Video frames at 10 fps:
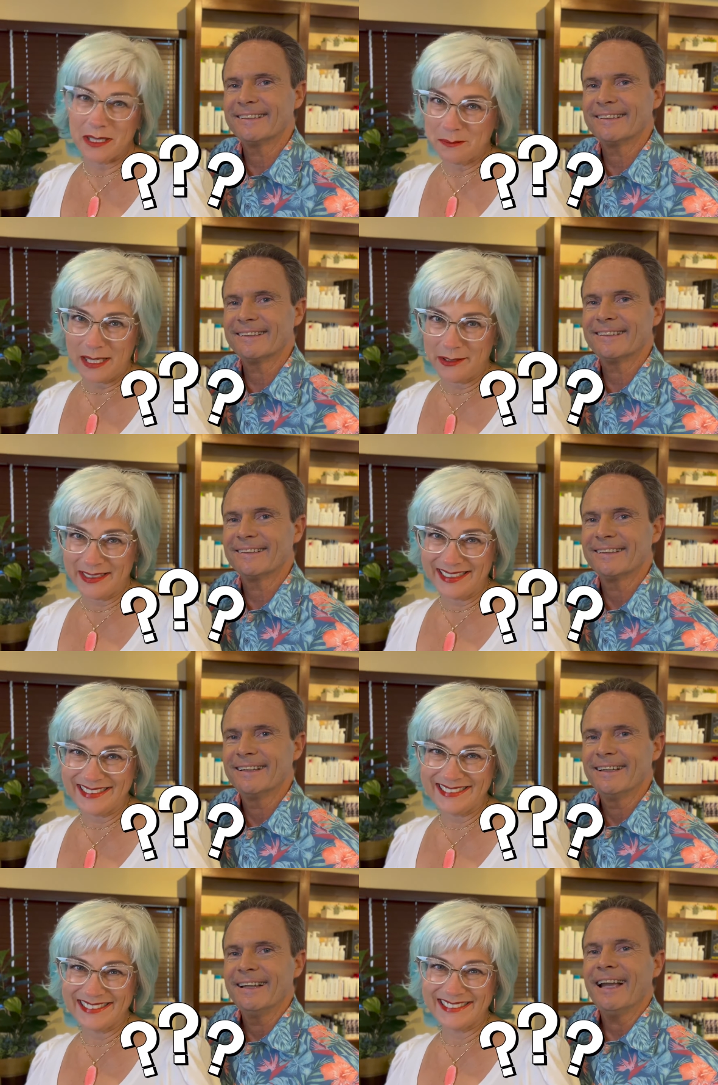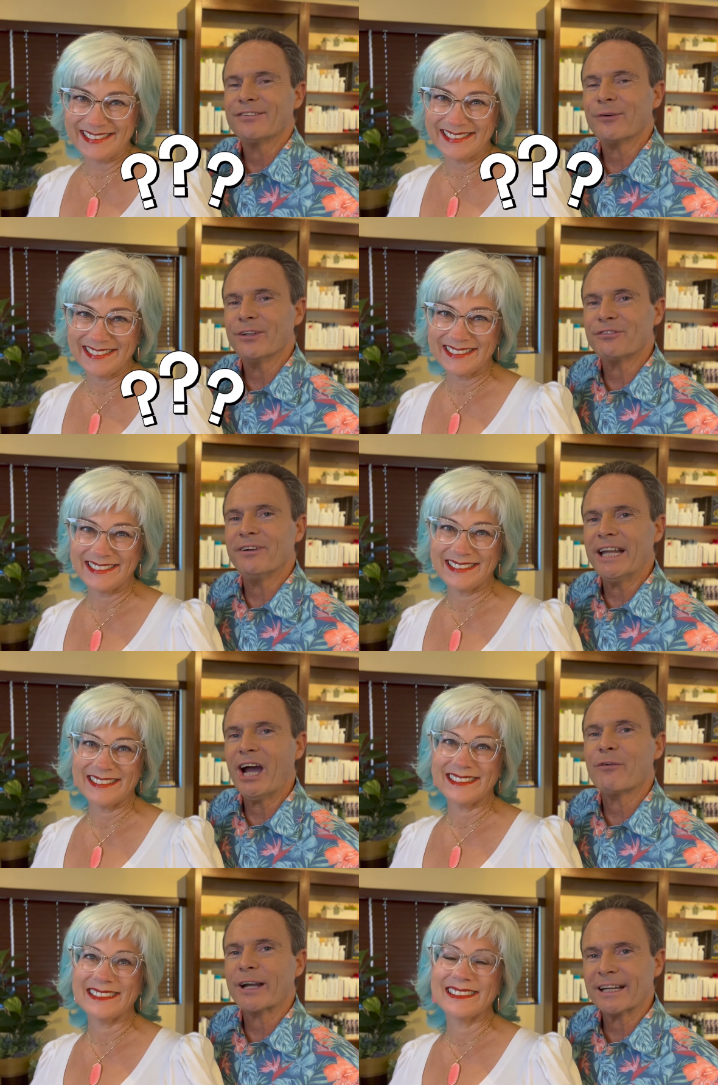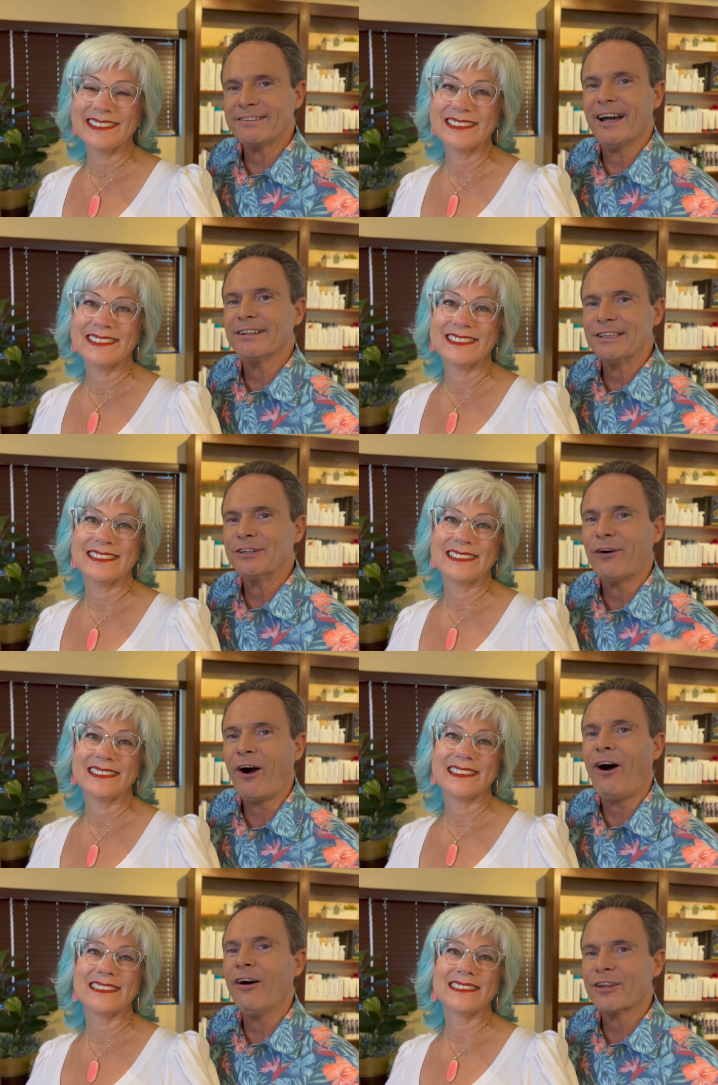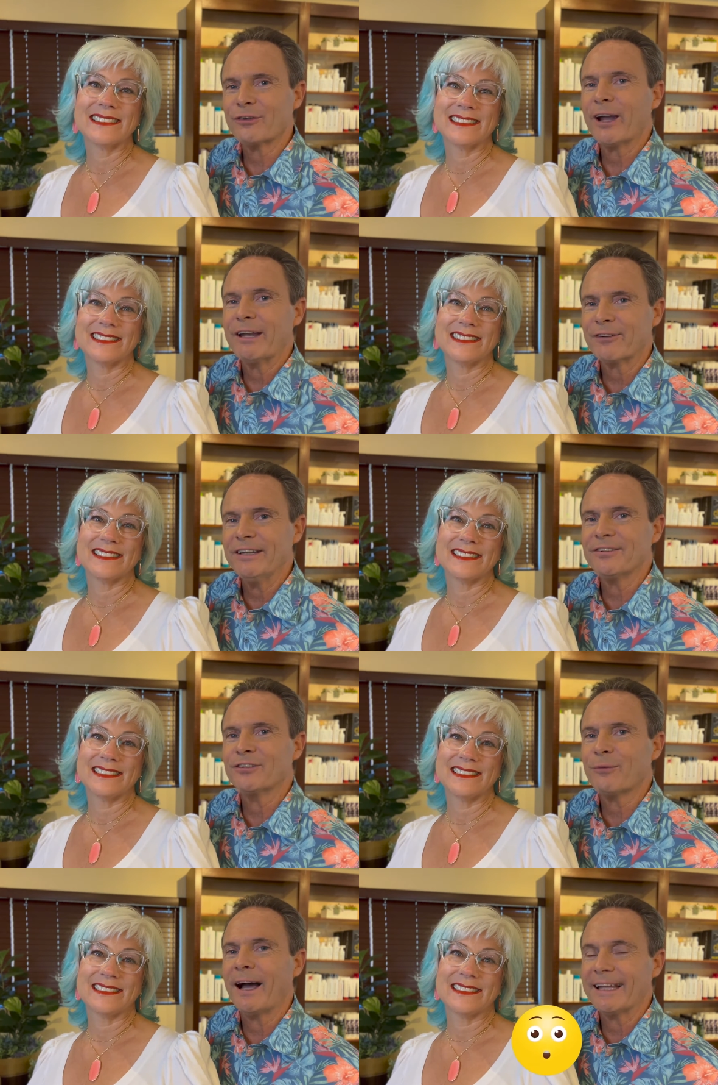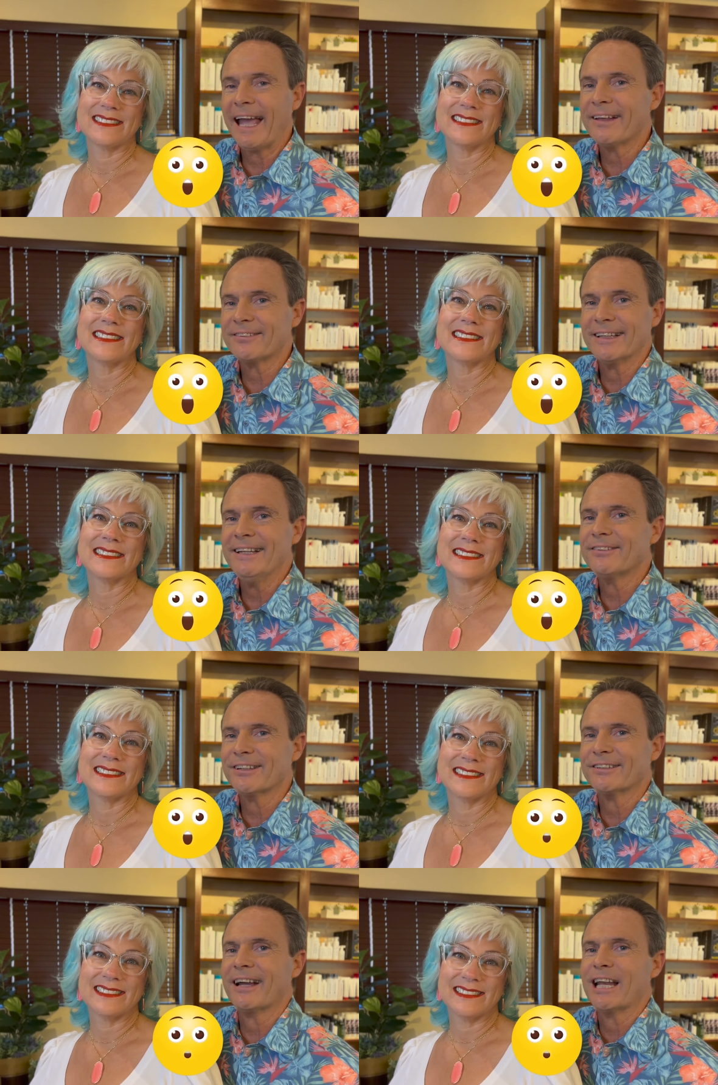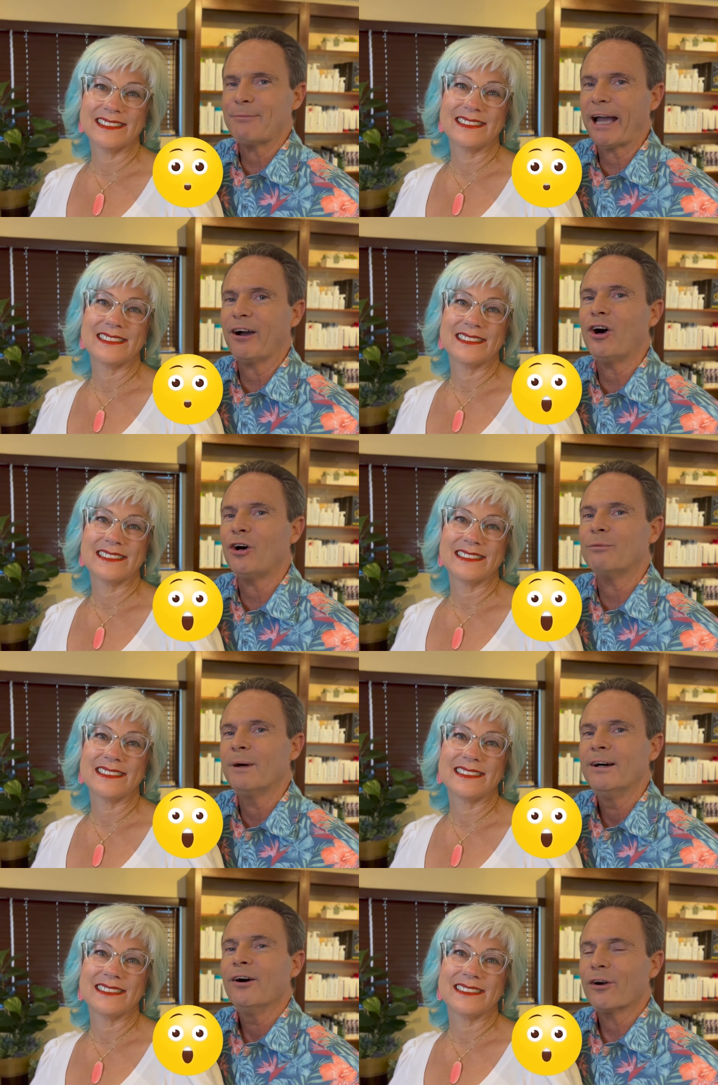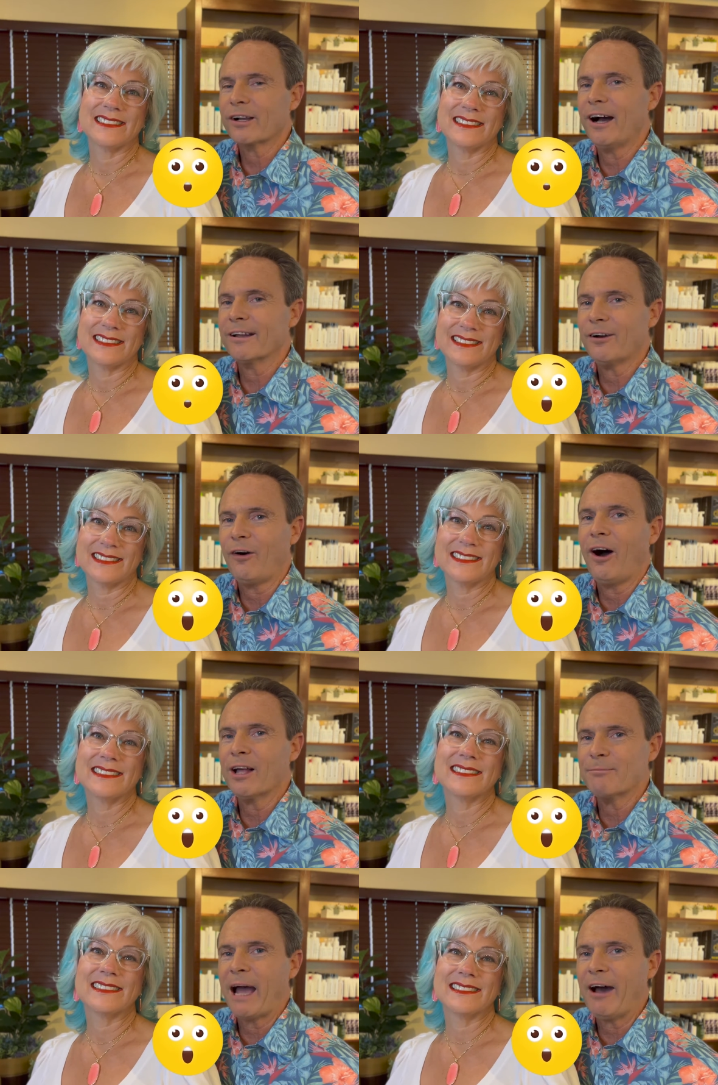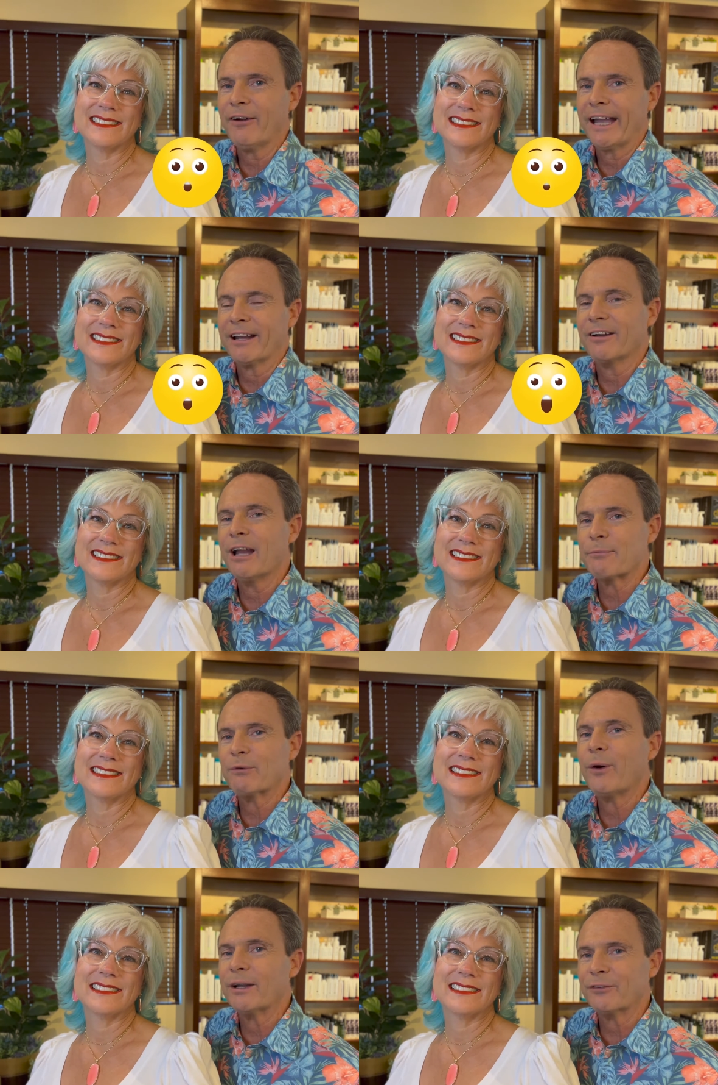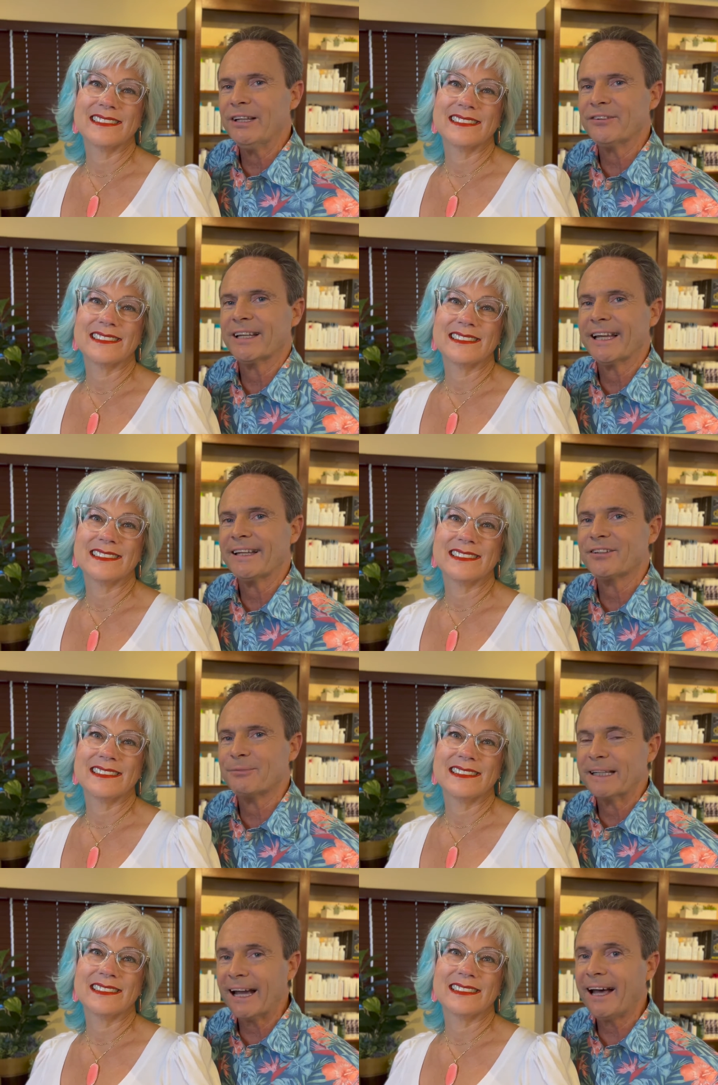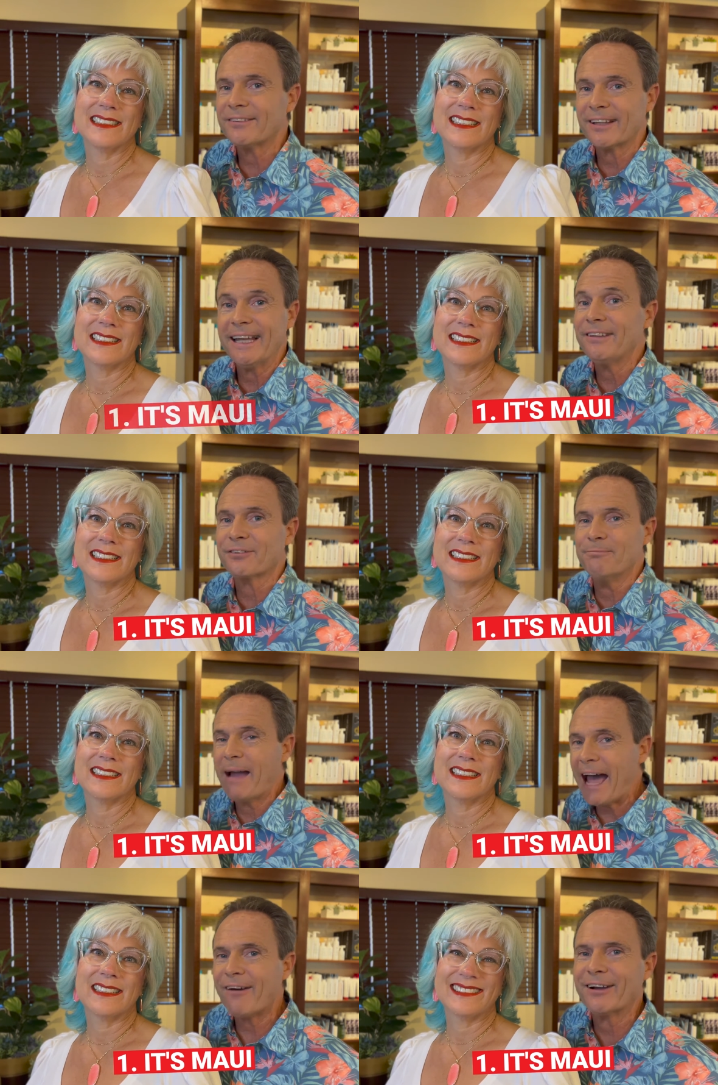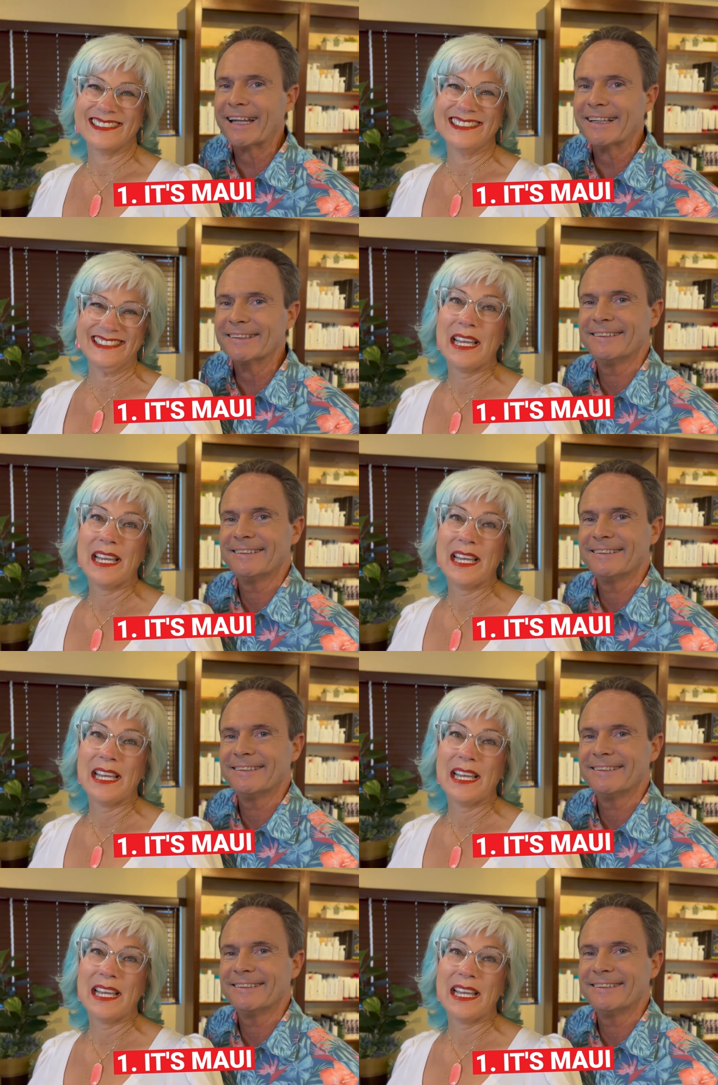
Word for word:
Speaker 1: on Maui?
Speaker 2: And so in this video, we're going to tell you all the great reasons why, yes, it is a good time to buy a home or condo on Maui. And our number one reason is because it's Maui.